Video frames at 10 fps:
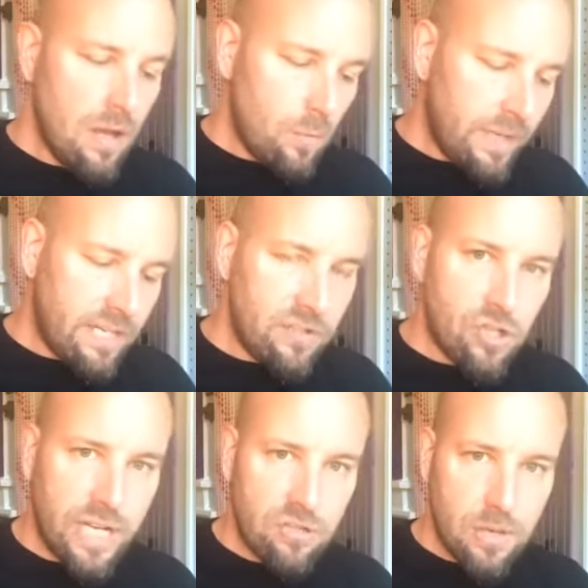We can
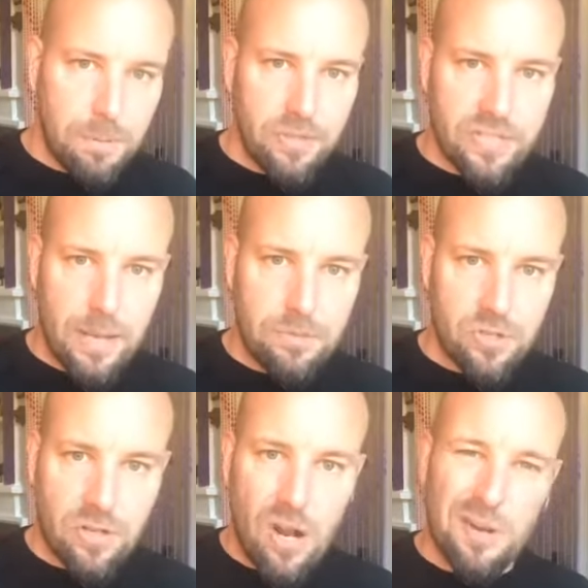change our
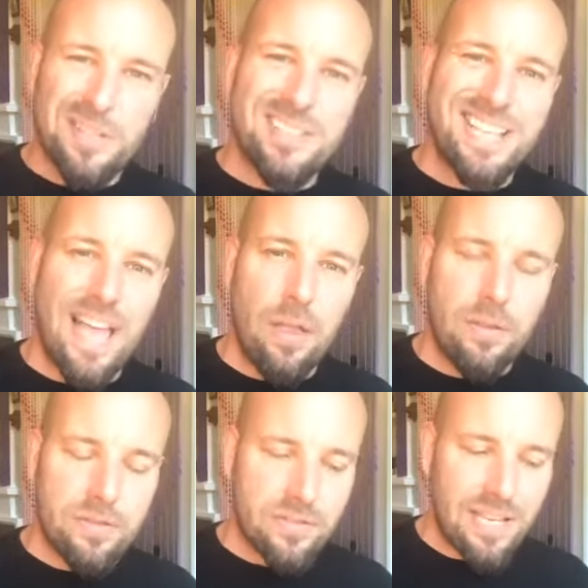perception. Our
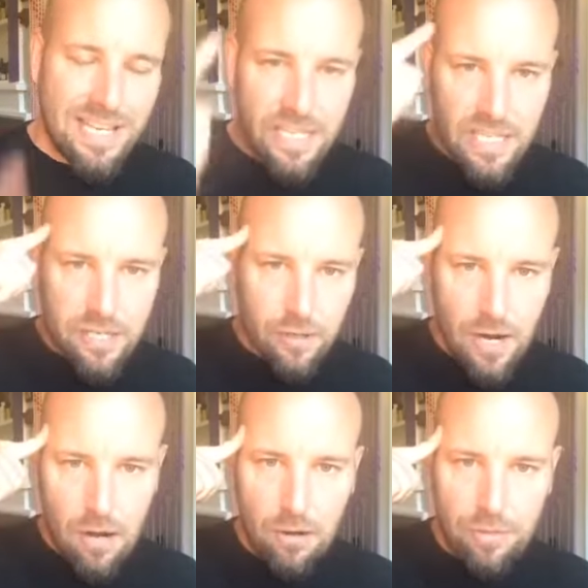cells hear
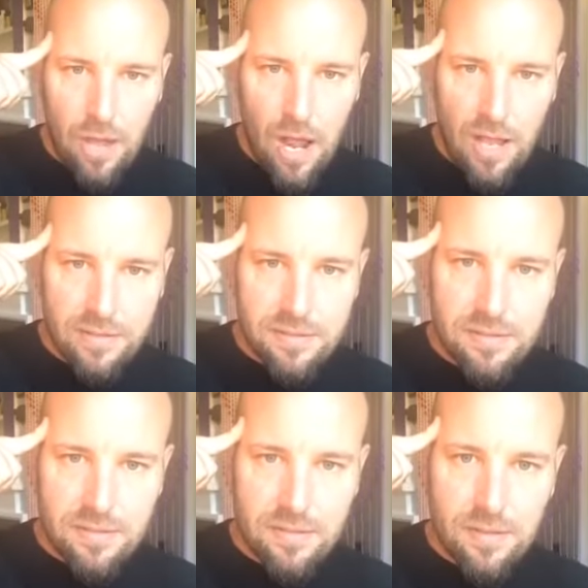our
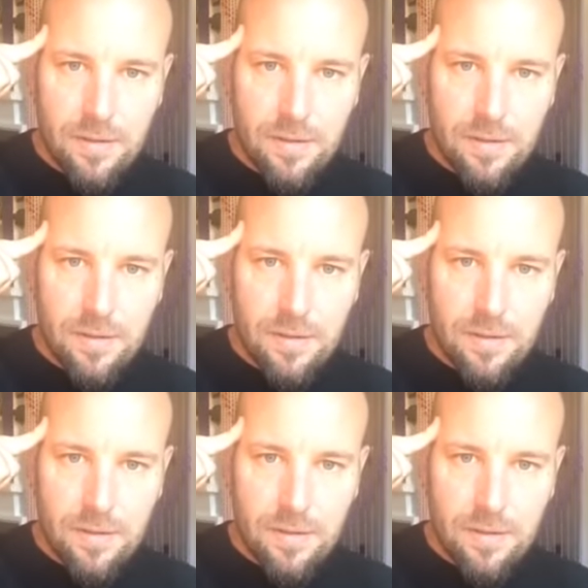thoughts.